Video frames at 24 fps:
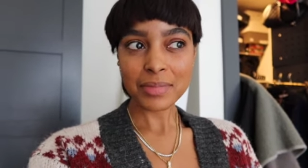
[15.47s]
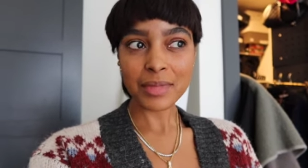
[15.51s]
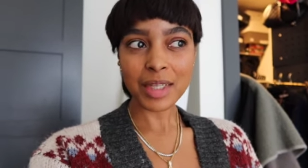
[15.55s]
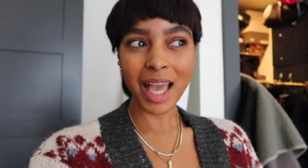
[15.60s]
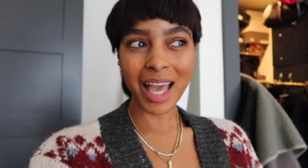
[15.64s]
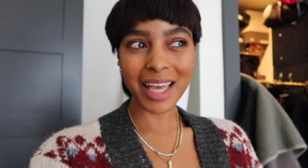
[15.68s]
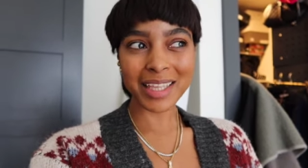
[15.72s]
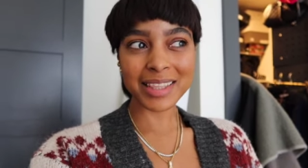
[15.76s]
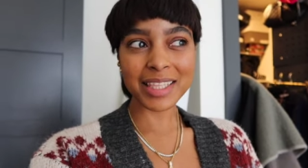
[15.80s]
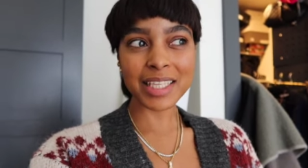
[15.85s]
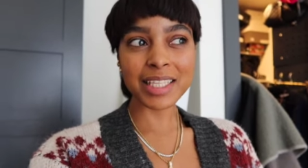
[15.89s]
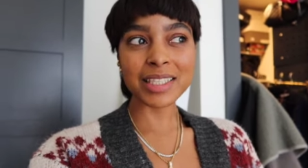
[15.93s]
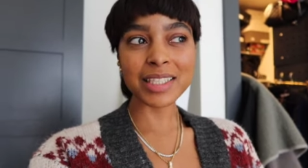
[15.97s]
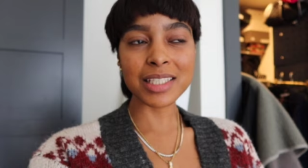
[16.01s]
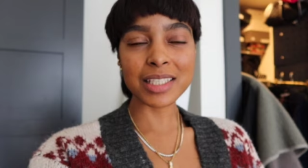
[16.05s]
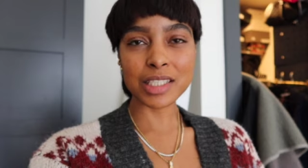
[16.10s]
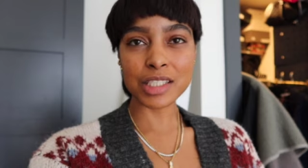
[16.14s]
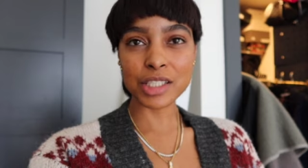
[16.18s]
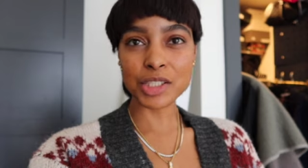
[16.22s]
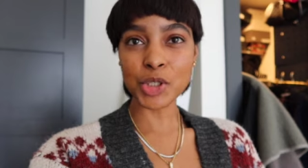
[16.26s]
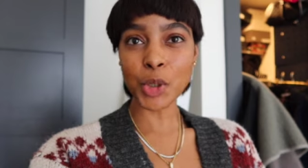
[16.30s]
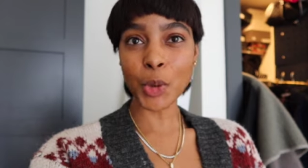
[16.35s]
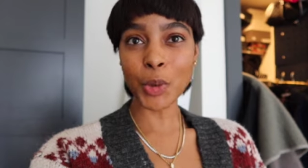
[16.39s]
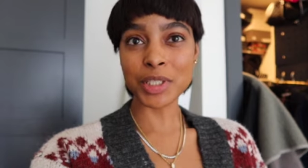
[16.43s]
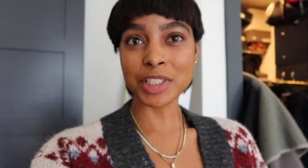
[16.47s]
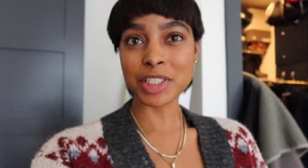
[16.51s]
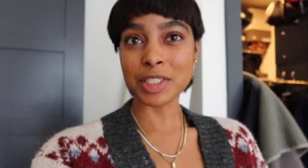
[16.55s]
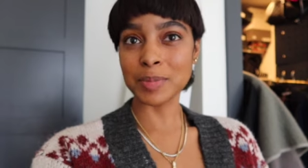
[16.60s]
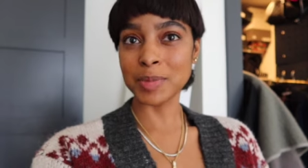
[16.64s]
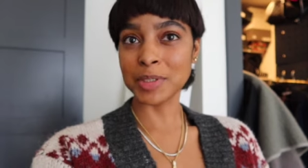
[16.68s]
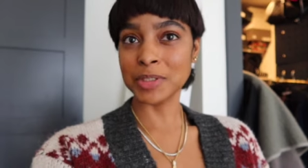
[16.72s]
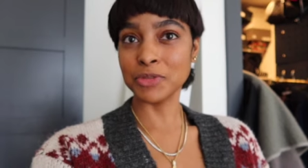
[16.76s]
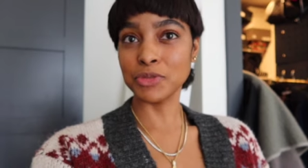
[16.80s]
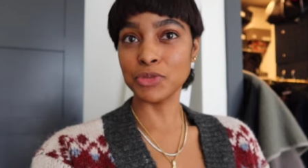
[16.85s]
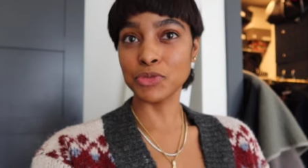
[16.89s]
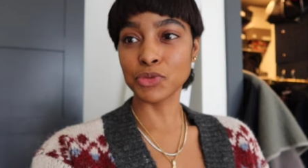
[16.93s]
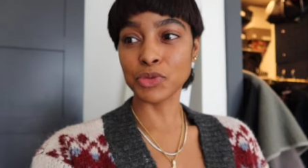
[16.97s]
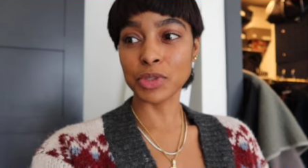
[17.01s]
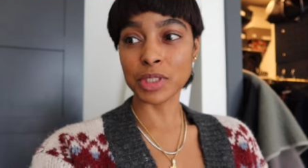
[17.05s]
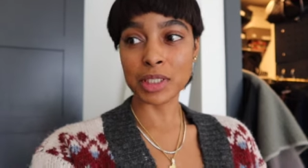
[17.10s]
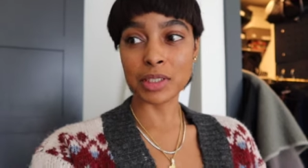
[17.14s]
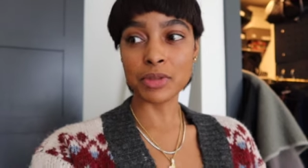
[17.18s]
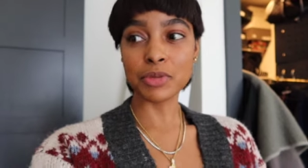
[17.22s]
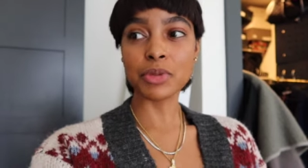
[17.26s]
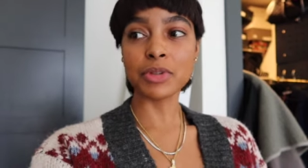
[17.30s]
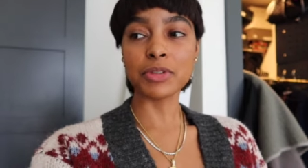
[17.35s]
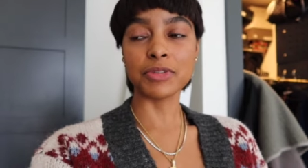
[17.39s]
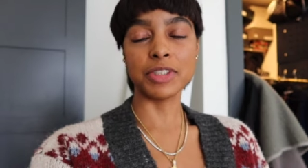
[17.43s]
I think this is going to be
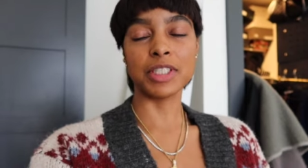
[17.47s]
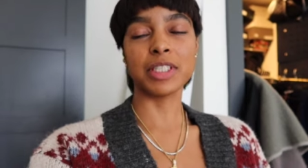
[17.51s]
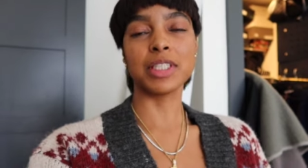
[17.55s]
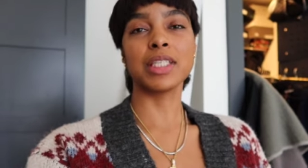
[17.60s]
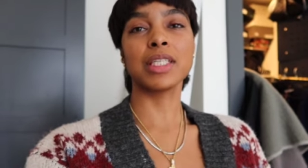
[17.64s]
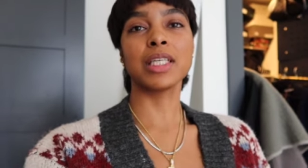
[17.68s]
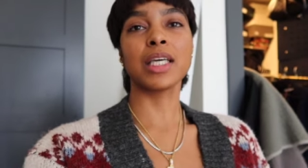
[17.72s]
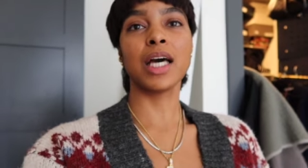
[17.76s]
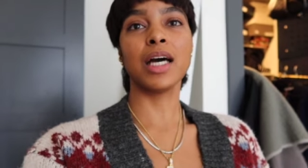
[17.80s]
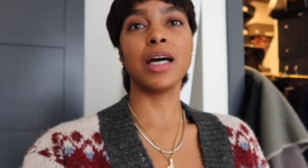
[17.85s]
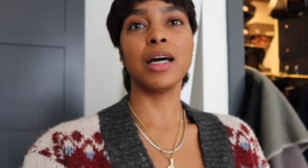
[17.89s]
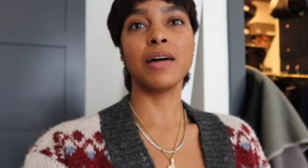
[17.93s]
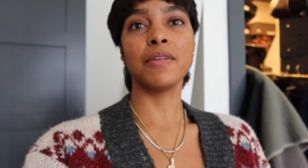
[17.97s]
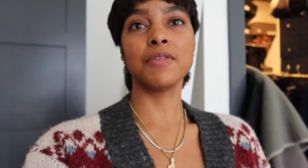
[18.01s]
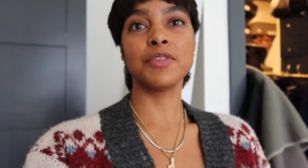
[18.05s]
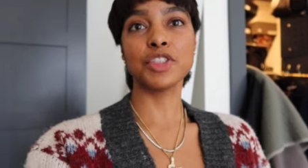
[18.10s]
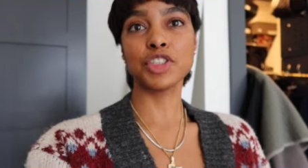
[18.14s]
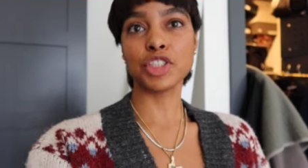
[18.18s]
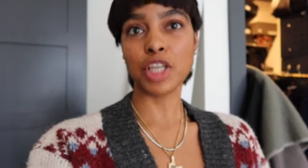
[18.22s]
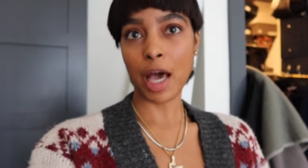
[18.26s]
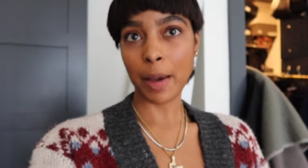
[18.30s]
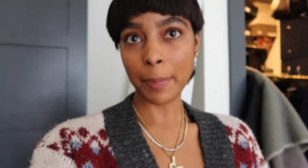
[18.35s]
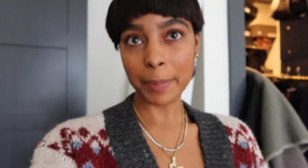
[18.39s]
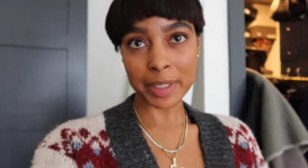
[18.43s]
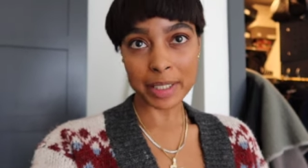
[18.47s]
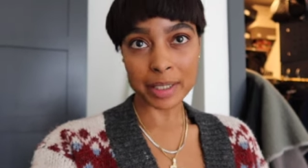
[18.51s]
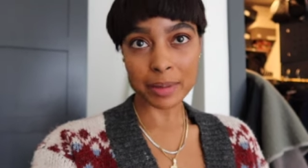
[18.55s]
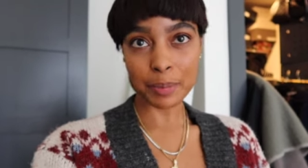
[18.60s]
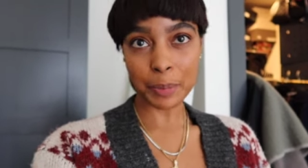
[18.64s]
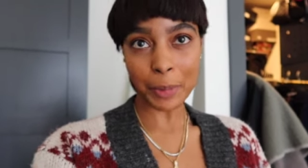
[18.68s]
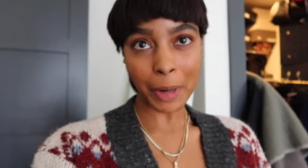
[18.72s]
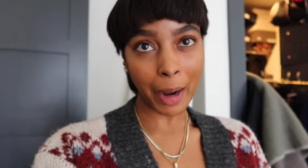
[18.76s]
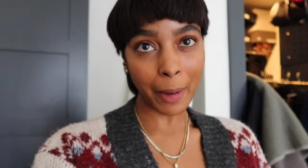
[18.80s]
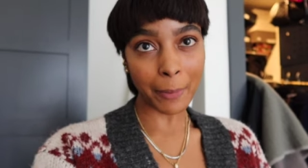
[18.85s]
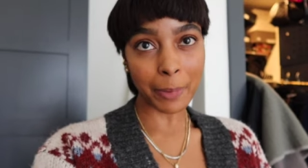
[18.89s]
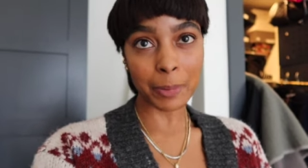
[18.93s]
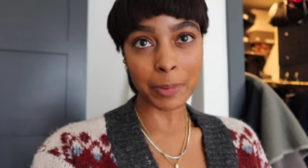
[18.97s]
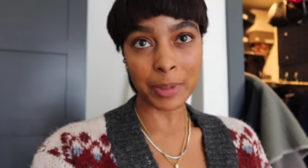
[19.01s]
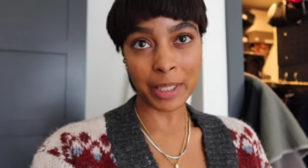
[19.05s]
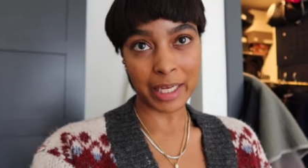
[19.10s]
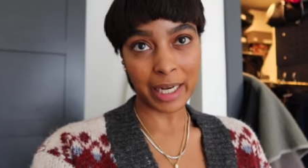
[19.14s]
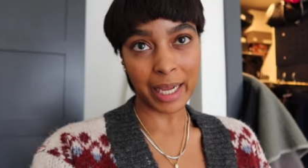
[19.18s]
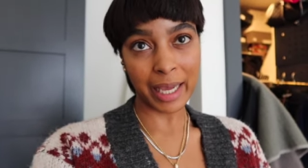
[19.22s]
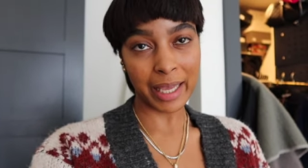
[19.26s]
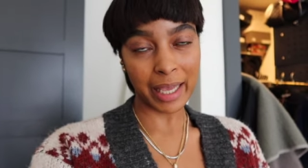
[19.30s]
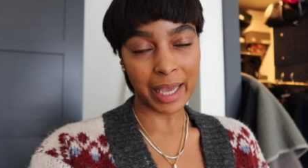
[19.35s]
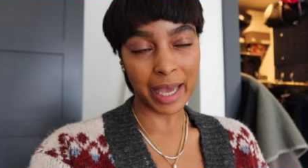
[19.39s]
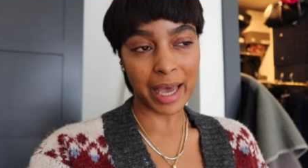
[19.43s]
really revealing of the shopping problem that
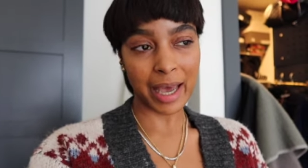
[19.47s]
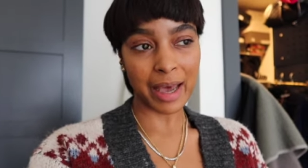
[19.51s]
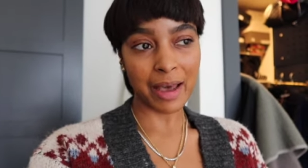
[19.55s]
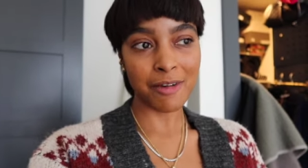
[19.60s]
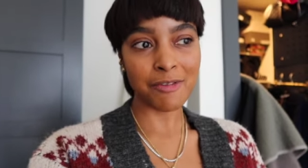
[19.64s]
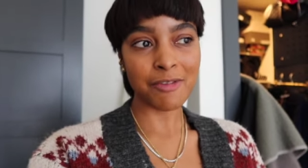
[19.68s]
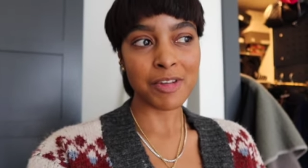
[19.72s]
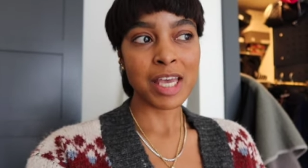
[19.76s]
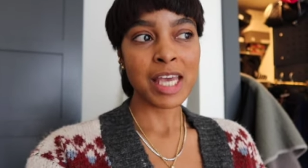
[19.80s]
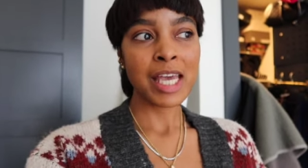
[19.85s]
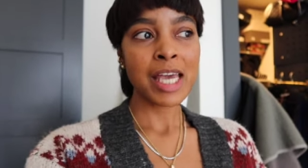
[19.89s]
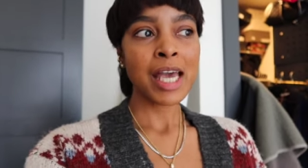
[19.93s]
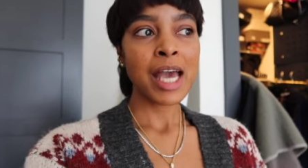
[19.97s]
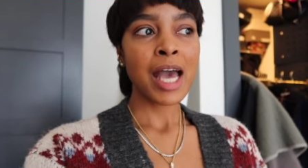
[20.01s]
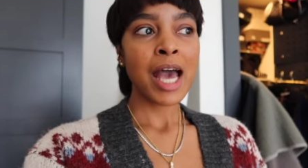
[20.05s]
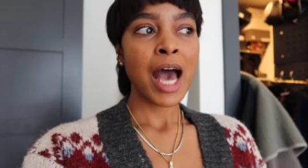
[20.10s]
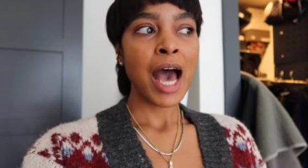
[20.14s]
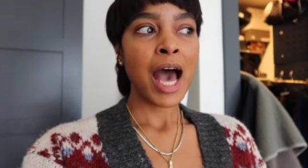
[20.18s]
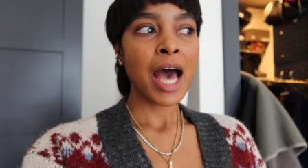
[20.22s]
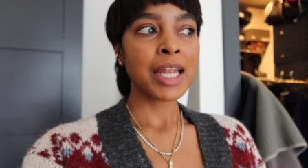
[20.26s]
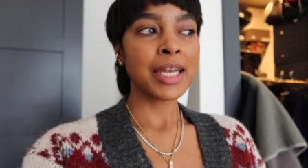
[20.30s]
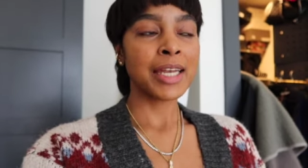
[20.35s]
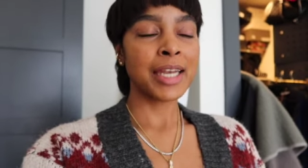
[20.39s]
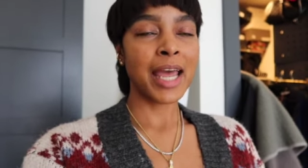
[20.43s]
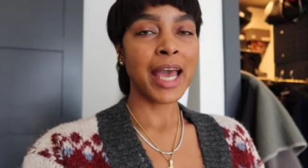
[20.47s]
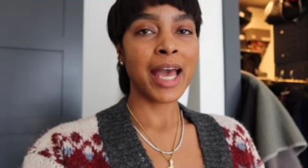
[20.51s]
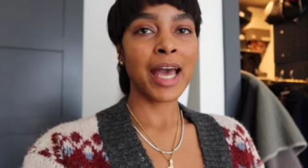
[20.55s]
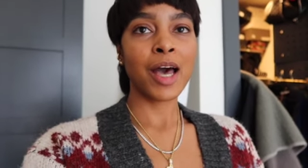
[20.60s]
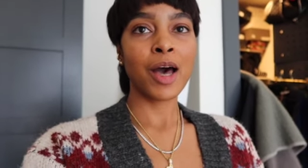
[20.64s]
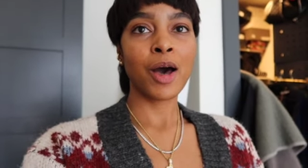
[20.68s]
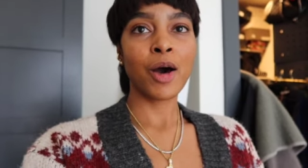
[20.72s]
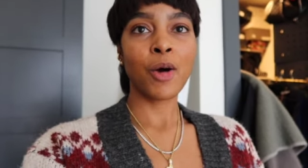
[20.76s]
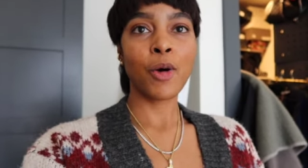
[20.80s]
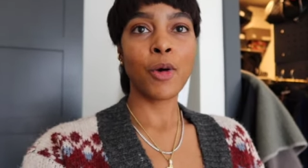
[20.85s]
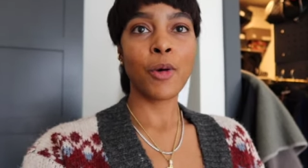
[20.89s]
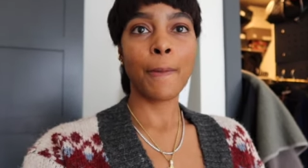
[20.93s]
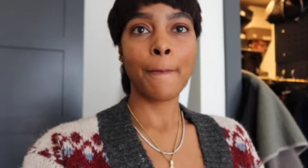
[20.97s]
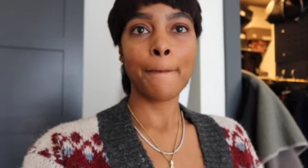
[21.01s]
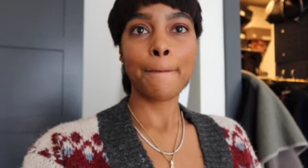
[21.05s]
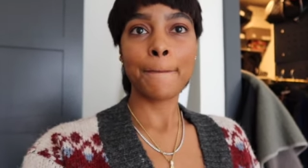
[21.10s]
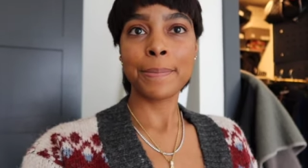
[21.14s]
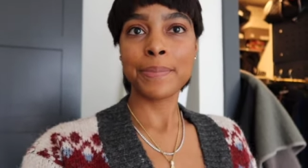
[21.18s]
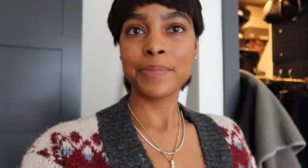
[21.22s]
I have. Now,